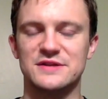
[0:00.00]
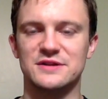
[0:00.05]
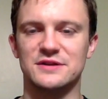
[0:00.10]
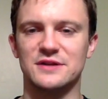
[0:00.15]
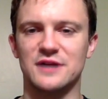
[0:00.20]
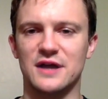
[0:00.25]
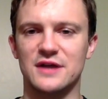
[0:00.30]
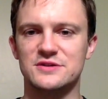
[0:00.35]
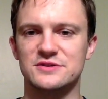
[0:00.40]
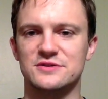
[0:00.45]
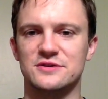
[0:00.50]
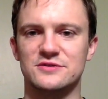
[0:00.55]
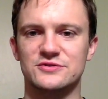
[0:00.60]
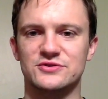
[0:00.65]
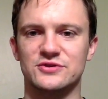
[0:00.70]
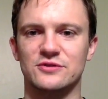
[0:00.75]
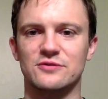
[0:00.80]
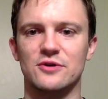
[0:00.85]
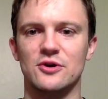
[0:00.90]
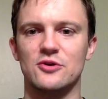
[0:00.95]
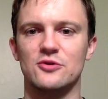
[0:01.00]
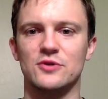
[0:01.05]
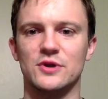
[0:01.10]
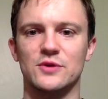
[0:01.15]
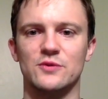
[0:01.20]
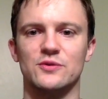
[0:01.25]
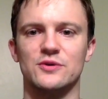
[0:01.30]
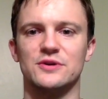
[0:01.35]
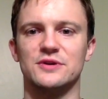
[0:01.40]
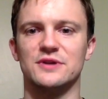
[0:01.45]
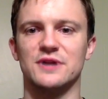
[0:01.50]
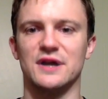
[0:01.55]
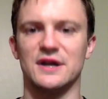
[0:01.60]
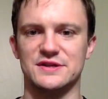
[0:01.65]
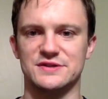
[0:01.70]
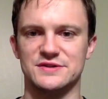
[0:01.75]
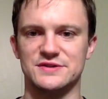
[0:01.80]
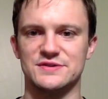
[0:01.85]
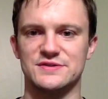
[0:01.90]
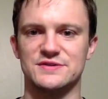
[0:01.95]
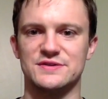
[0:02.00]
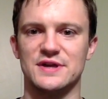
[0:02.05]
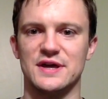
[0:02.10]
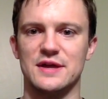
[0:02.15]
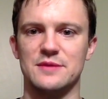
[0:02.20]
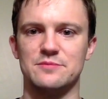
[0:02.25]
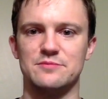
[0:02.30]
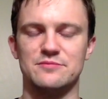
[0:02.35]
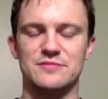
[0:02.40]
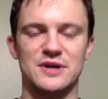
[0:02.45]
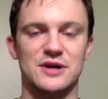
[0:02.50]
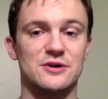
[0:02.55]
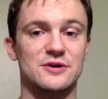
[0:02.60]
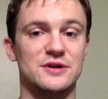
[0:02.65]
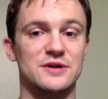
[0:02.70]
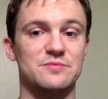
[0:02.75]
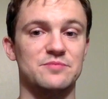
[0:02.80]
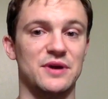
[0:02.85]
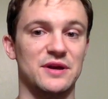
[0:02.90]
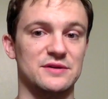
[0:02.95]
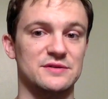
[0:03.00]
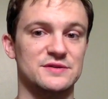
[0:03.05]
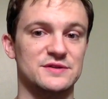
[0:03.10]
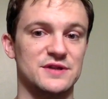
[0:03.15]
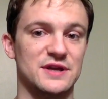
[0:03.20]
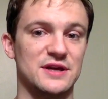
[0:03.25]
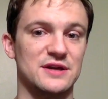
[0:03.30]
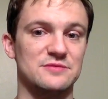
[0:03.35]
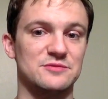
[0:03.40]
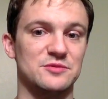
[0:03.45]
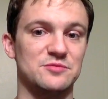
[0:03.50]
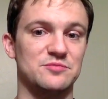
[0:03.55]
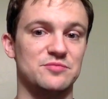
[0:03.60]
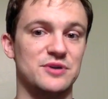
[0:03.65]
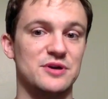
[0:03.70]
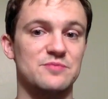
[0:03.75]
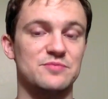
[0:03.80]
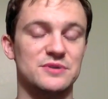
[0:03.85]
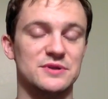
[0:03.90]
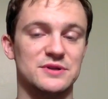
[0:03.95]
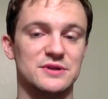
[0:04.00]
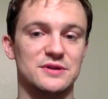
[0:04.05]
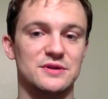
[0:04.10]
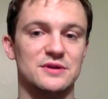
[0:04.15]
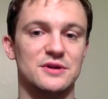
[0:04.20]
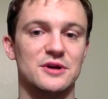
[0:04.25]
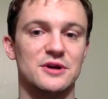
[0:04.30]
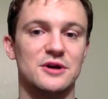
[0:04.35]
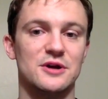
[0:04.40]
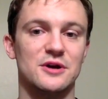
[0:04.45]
light starts to grow, he realizes that Merry, Sam, and Pippin